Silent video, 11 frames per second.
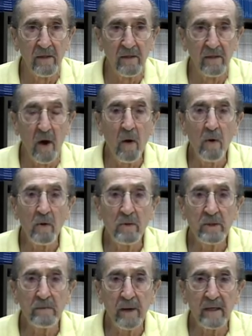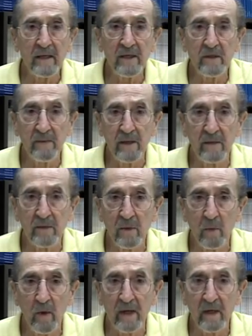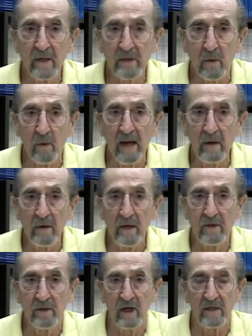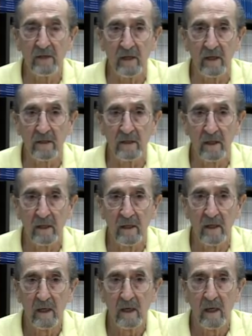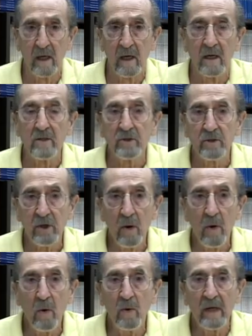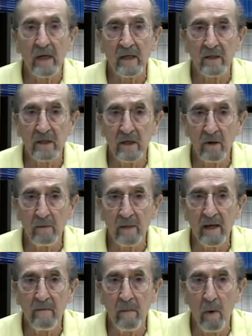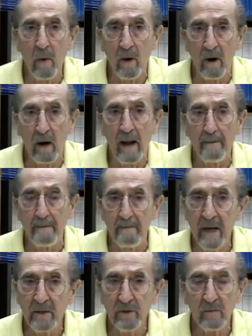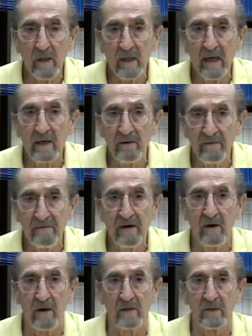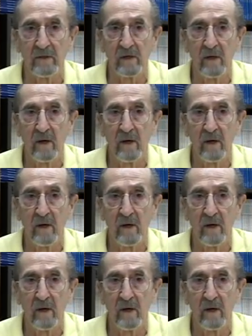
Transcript: those participants who witnessed greater injustice showed considerably more measurable interference